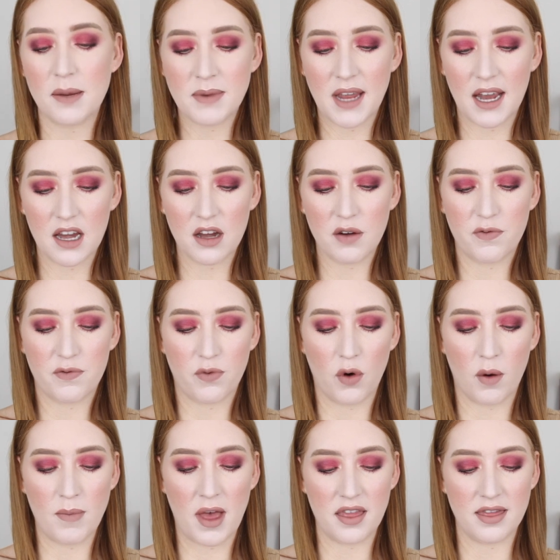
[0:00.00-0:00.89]
I'm getting
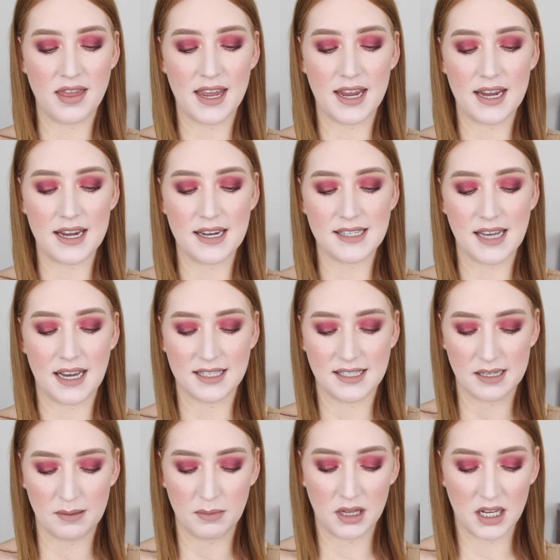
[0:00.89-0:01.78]
from these are
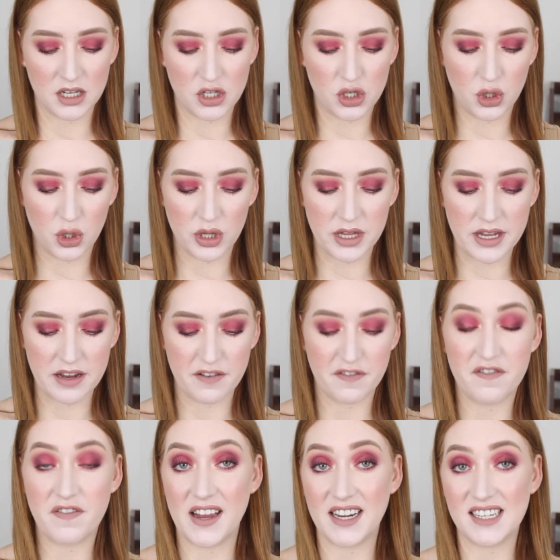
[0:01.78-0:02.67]
similar to the
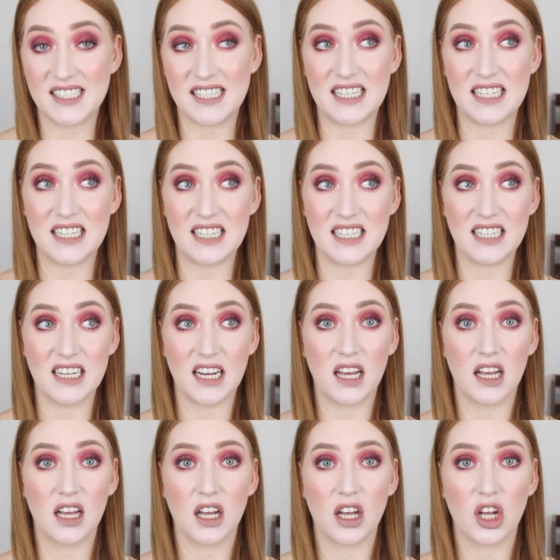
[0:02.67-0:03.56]

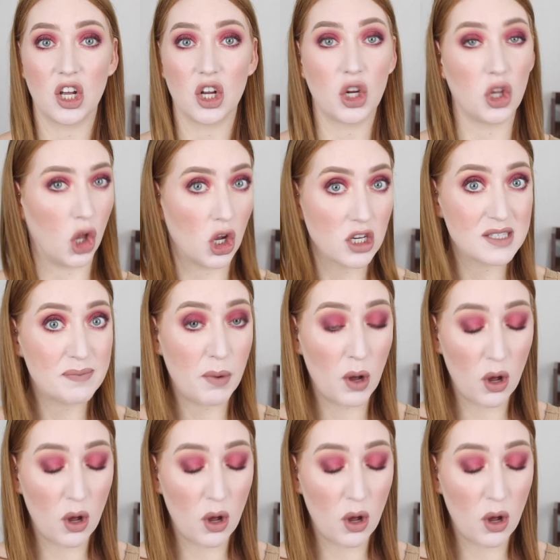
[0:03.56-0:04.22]
Fenty gloss